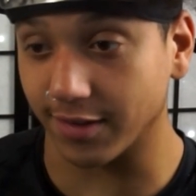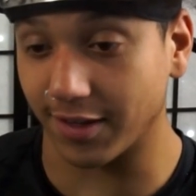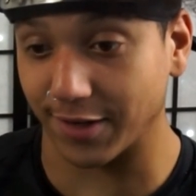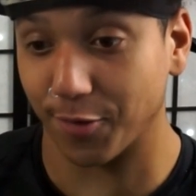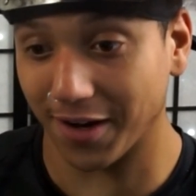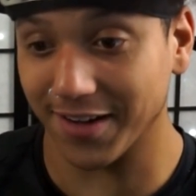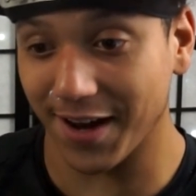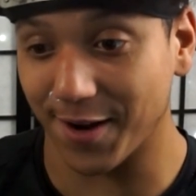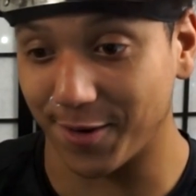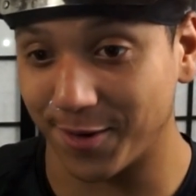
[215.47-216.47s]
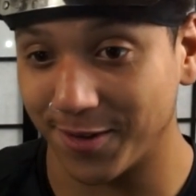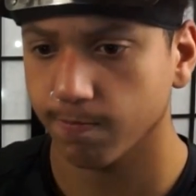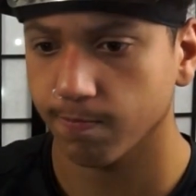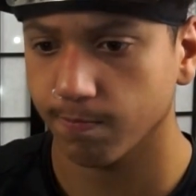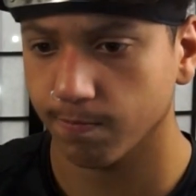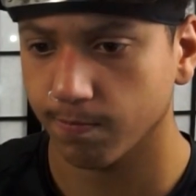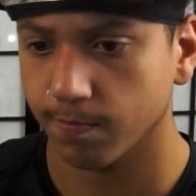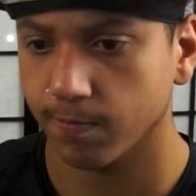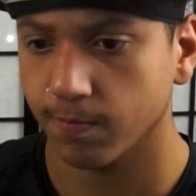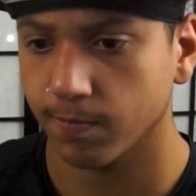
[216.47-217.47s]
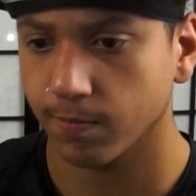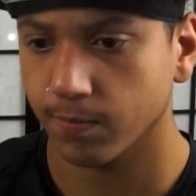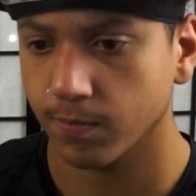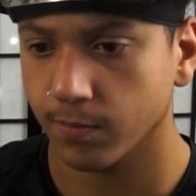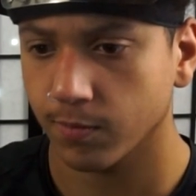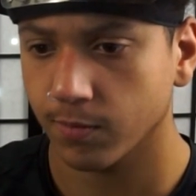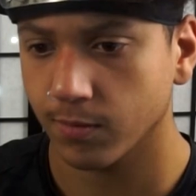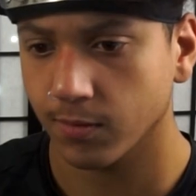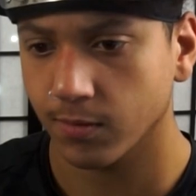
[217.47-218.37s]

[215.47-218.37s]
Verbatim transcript: like, right now. If they can draw out the one